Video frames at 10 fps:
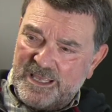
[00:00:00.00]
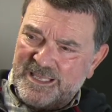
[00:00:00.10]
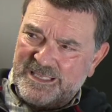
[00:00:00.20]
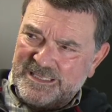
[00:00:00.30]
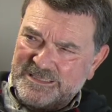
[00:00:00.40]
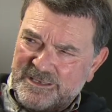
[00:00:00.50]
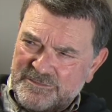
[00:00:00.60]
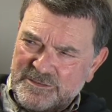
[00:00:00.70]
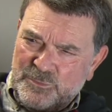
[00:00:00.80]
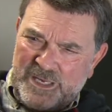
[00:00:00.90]
He
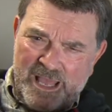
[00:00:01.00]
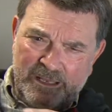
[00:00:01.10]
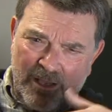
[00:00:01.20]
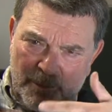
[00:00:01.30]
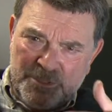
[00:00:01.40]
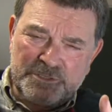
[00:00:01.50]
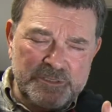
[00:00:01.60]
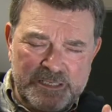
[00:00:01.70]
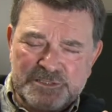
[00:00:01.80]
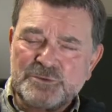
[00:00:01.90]
never, when
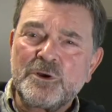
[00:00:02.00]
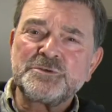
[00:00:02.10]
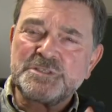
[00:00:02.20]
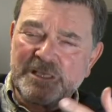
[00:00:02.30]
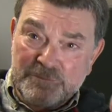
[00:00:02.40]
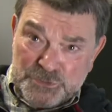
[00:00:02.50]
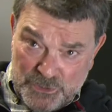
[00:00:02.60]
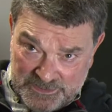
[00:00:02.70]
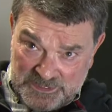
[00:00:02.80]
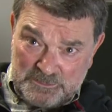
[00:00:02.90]
opportunities arose, he never
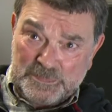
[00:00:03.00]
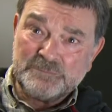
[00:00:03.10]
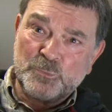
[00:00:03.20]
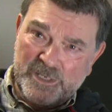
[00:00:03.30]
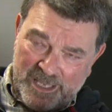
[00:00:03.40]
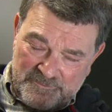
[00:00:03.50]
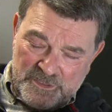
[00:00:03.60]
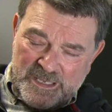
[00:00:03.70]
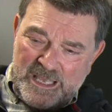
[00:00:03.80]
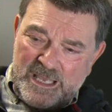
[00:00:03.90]
took them and what have you.